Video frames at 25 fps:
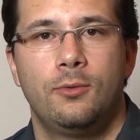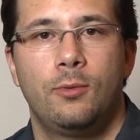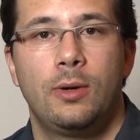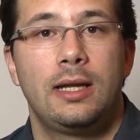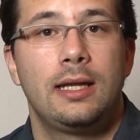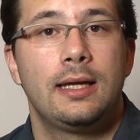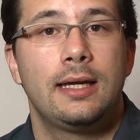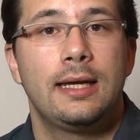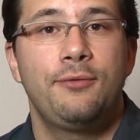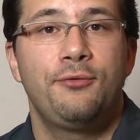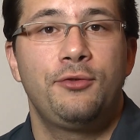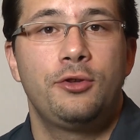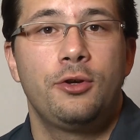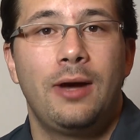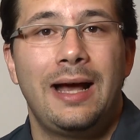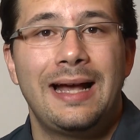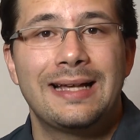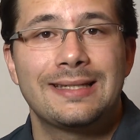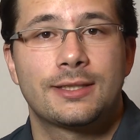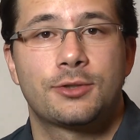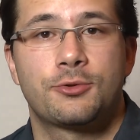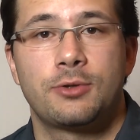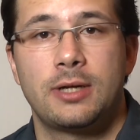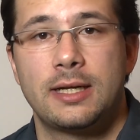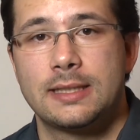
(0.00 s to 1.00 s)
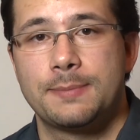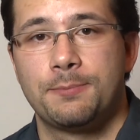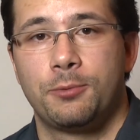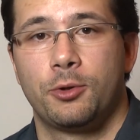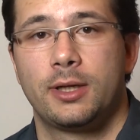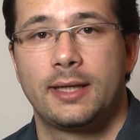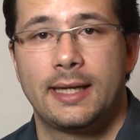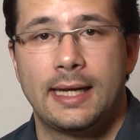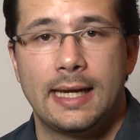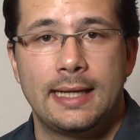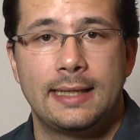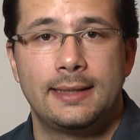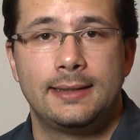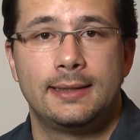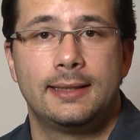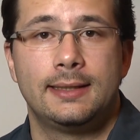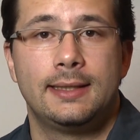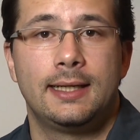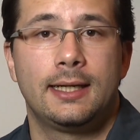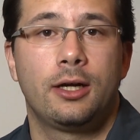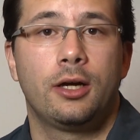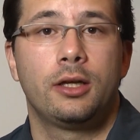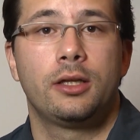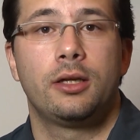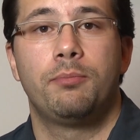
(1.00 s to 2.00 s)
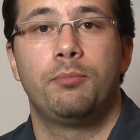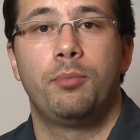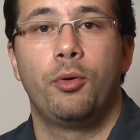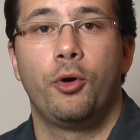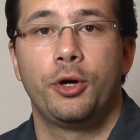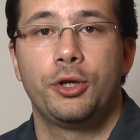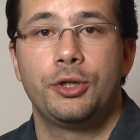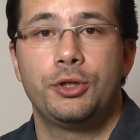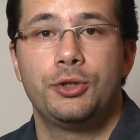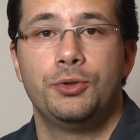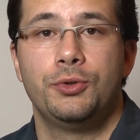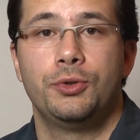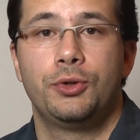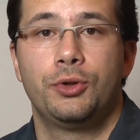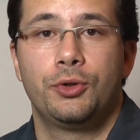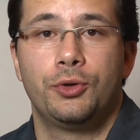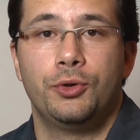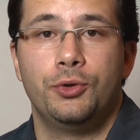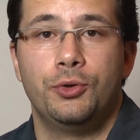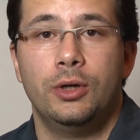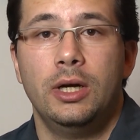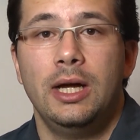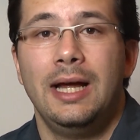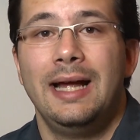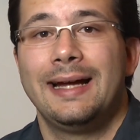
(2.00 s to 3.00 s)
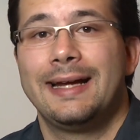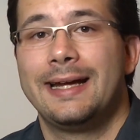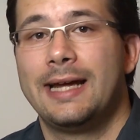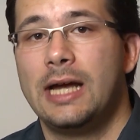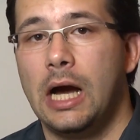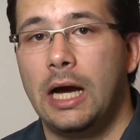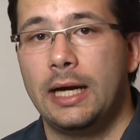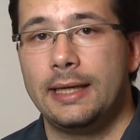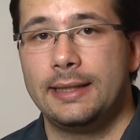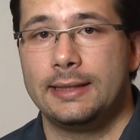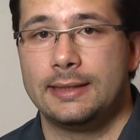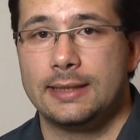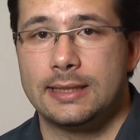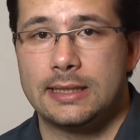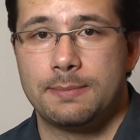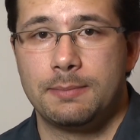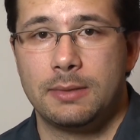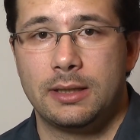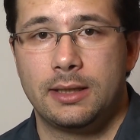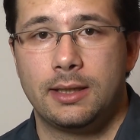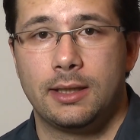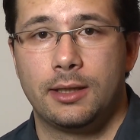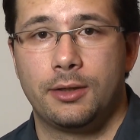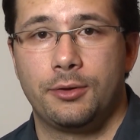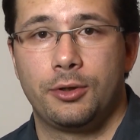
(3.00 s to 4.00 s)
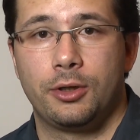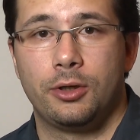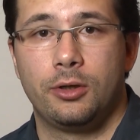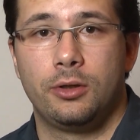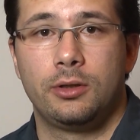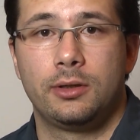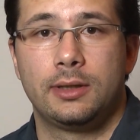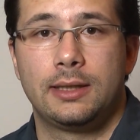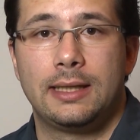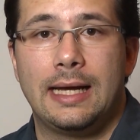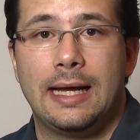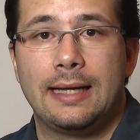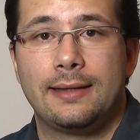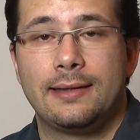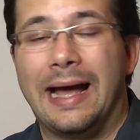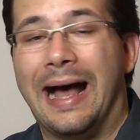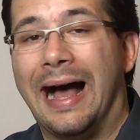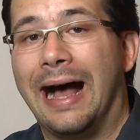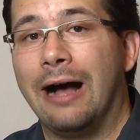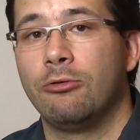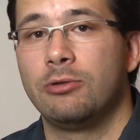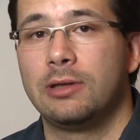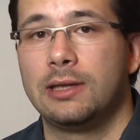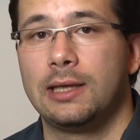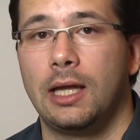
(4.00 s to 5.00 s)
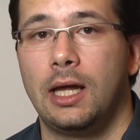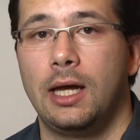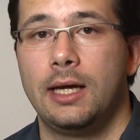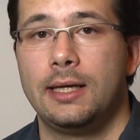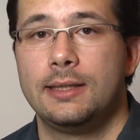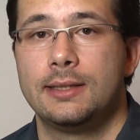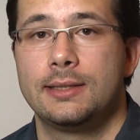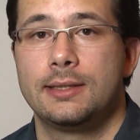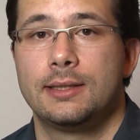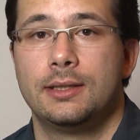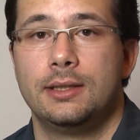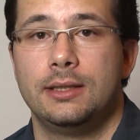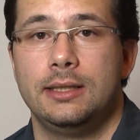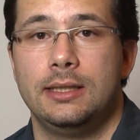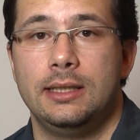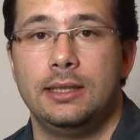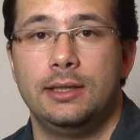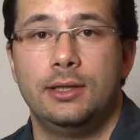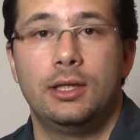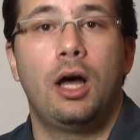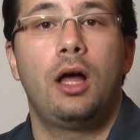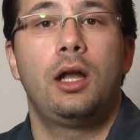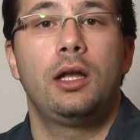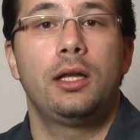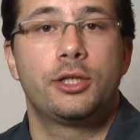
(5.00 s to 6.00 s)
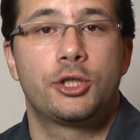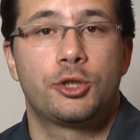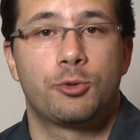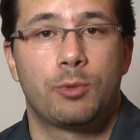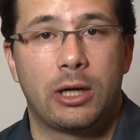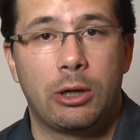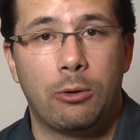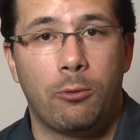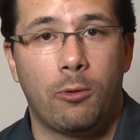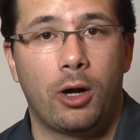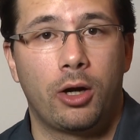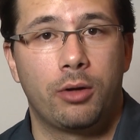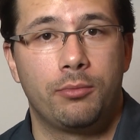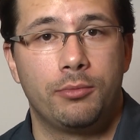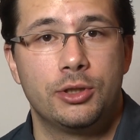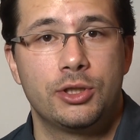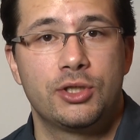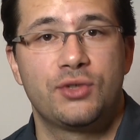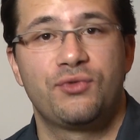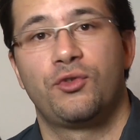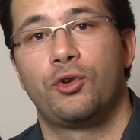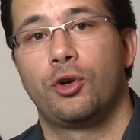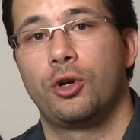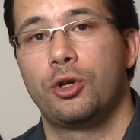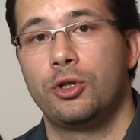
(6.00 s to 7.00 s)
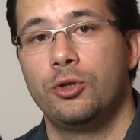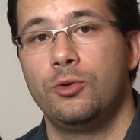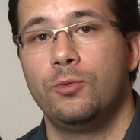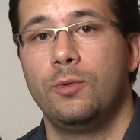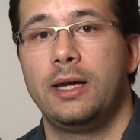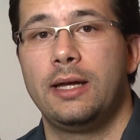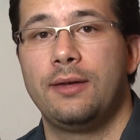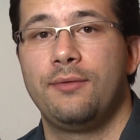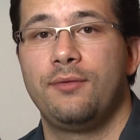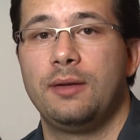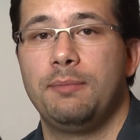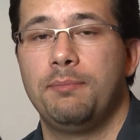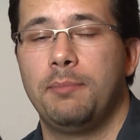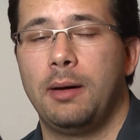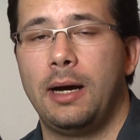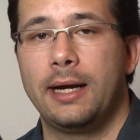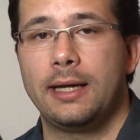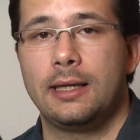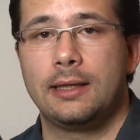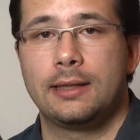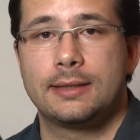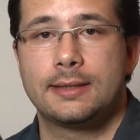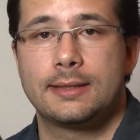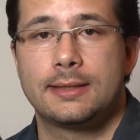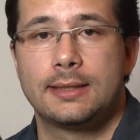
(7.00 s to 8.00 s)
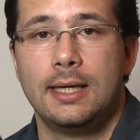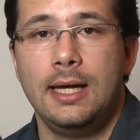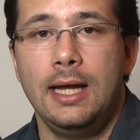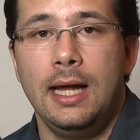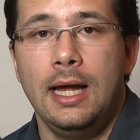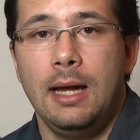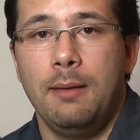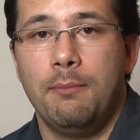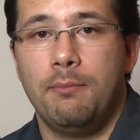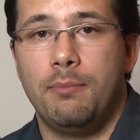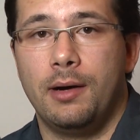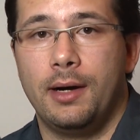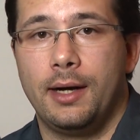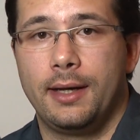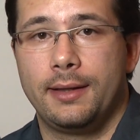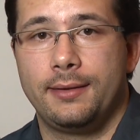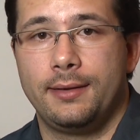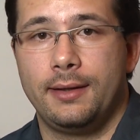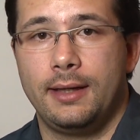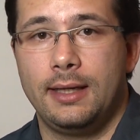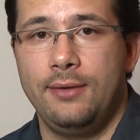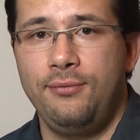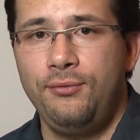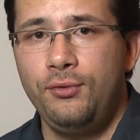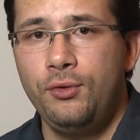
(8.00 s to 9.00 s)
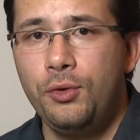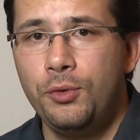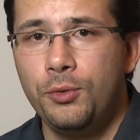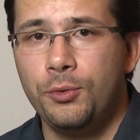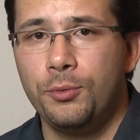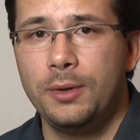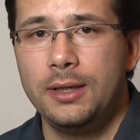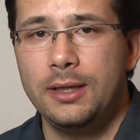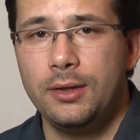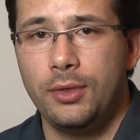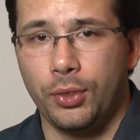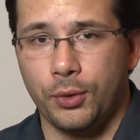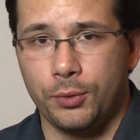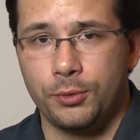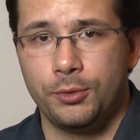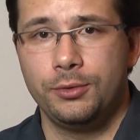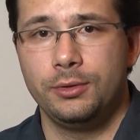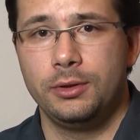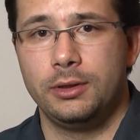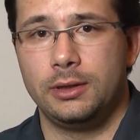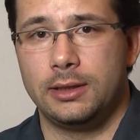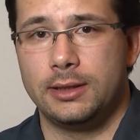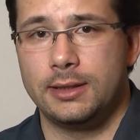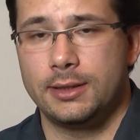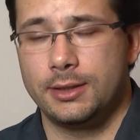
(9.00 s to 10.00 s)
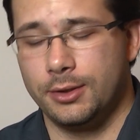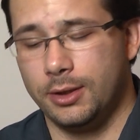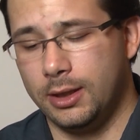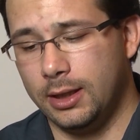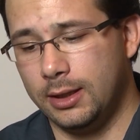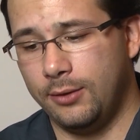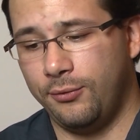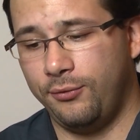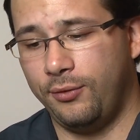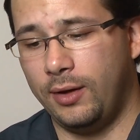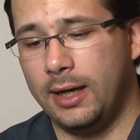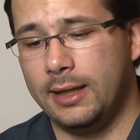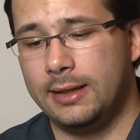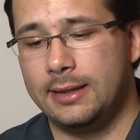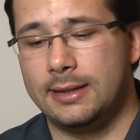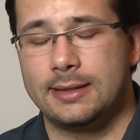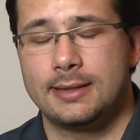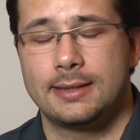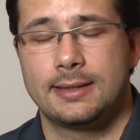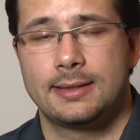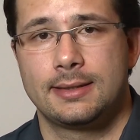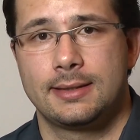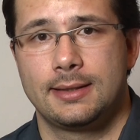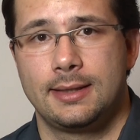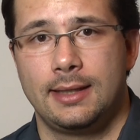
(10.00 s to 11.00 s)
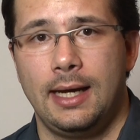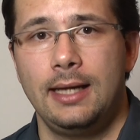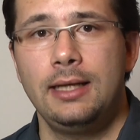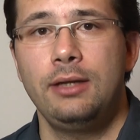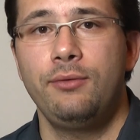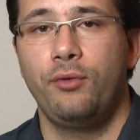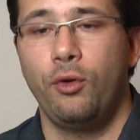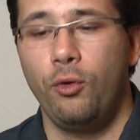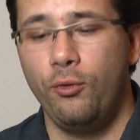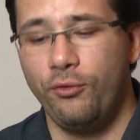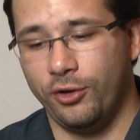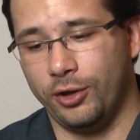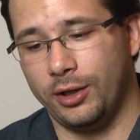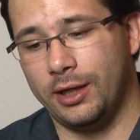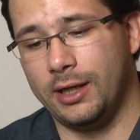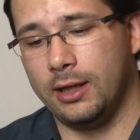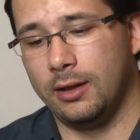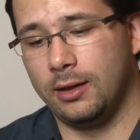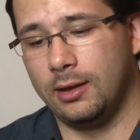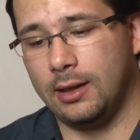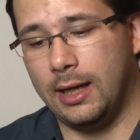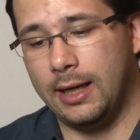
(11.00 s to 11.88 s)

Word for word: Well, if you ask Transport Canada, they're gonna point you to guidance material that outlines the knowledge requirements for UAV pilots. But if you read through the list, you're gonna find it's kind of overkill.